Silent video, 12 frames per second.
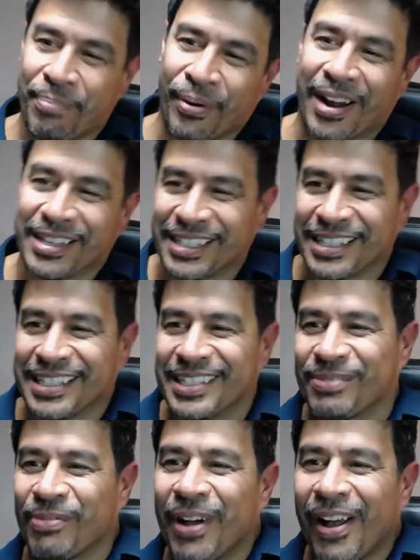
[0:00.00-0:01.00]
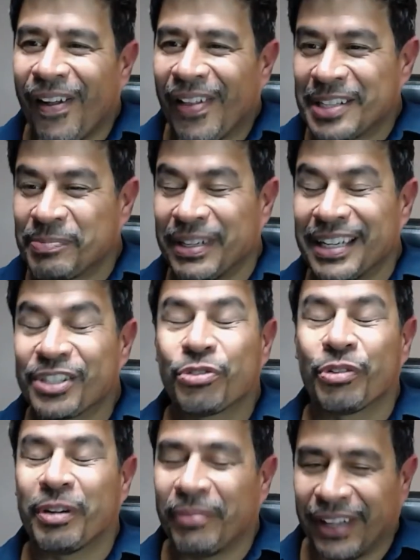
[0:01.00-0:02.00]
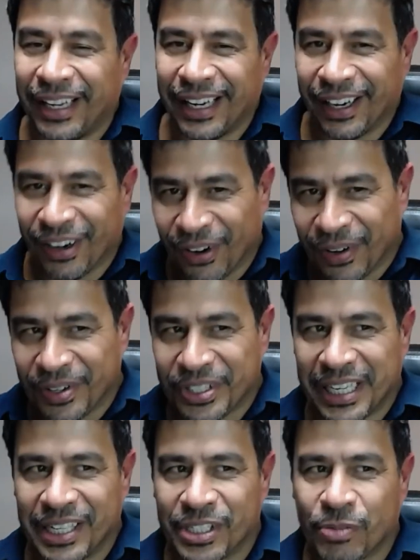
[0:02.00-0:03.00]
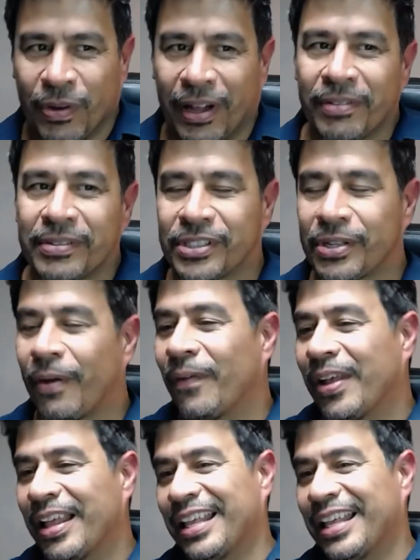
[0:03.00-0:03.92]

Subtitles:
process as well has been extremely encouraging as well. So